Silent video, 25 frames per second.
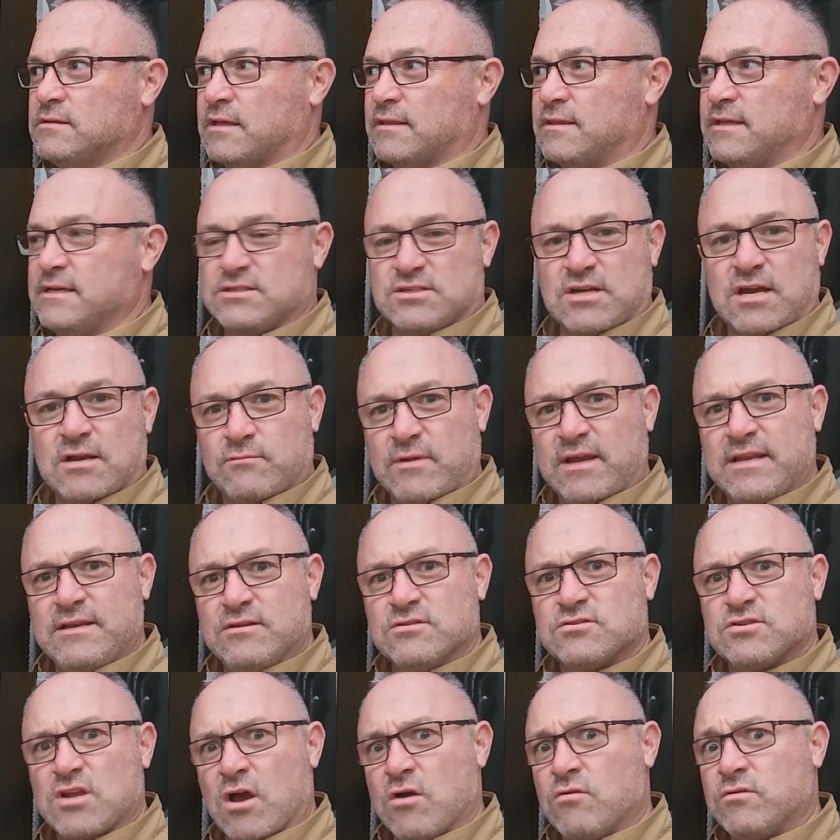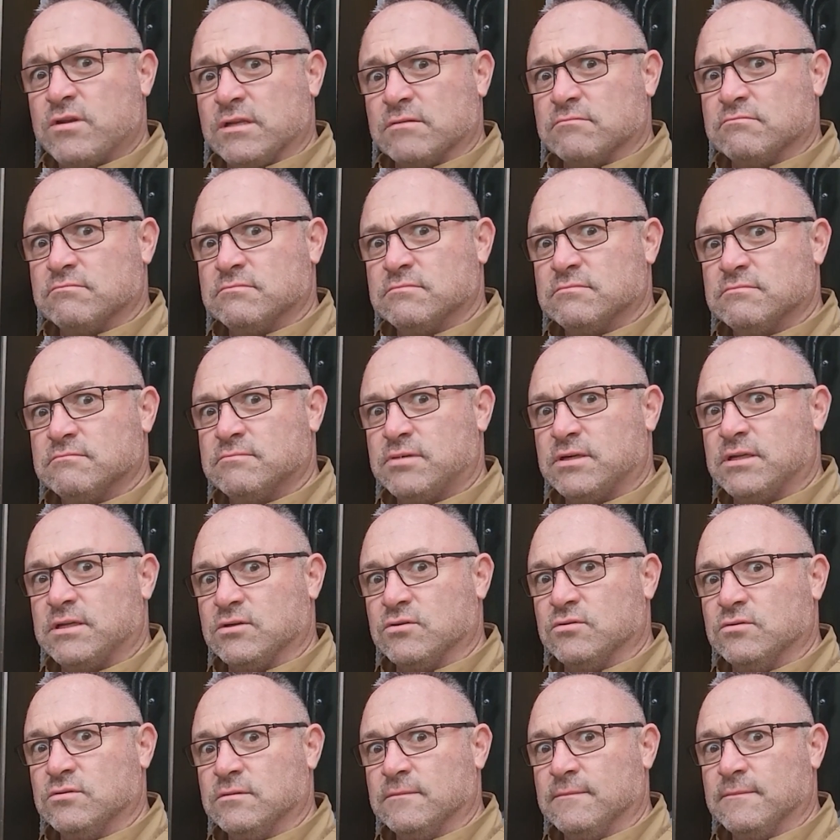I think John Wayne used to own it. Pretty
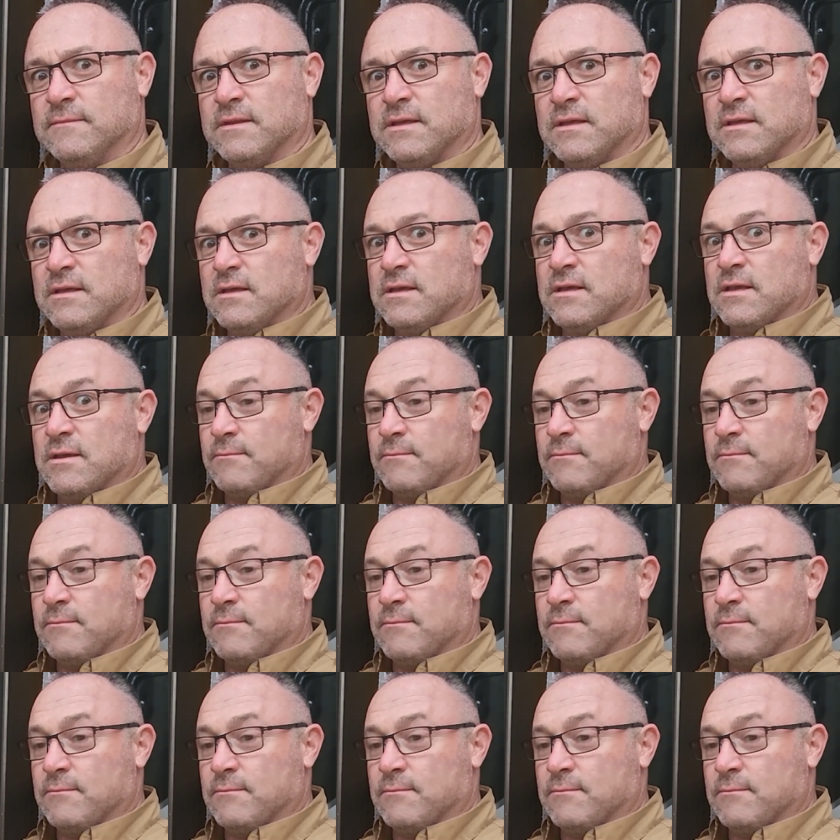cool. Yes.